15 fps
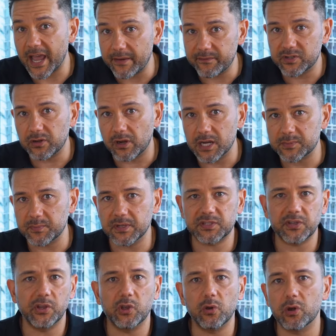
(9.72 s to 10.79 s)
advertisement.
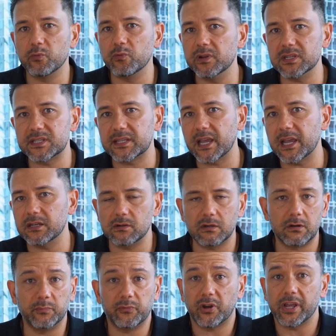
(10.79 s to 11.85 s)
So you go on
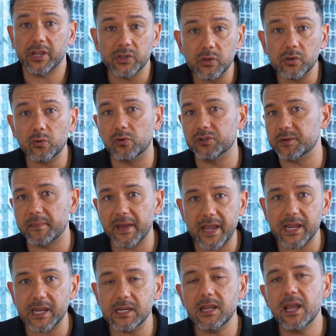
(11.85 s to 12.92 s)
realestate.com.au or
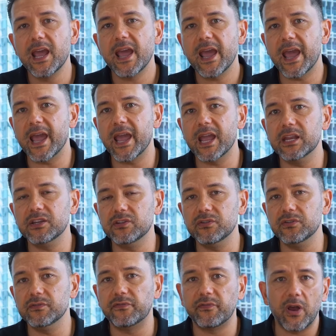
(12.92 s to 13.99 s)
domain and
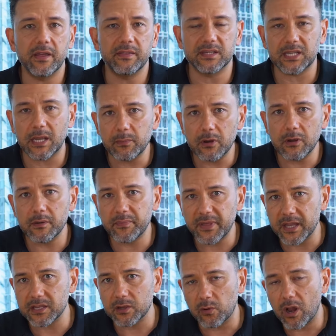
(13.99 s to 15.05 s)
you find the suburb
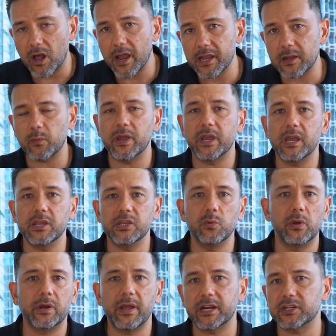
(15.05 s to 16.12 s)
that you like where you
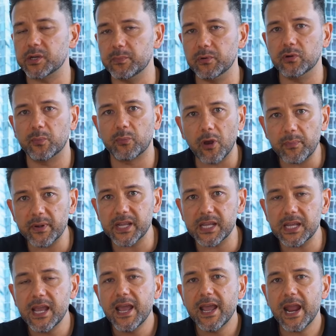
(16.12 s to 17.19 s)
want to actually build a
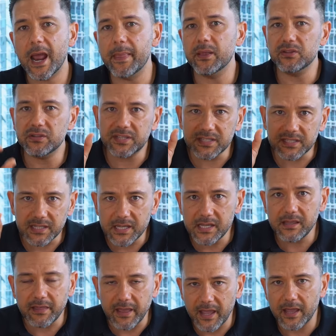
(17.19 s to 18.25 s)
property, and then you
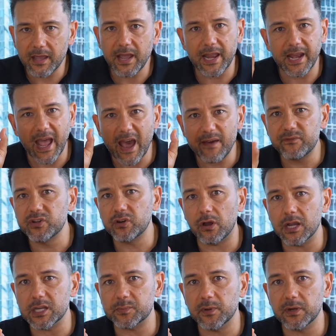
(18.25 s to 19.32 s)
see there an
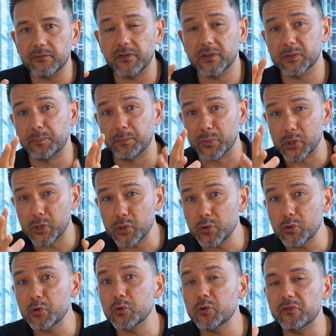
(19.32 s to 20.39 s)
advertisement for this
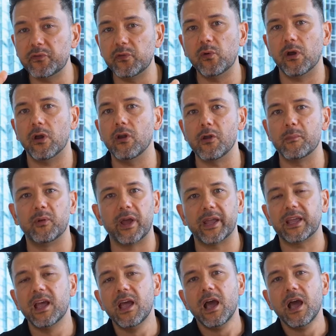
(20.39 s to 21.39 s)
beautiful home, like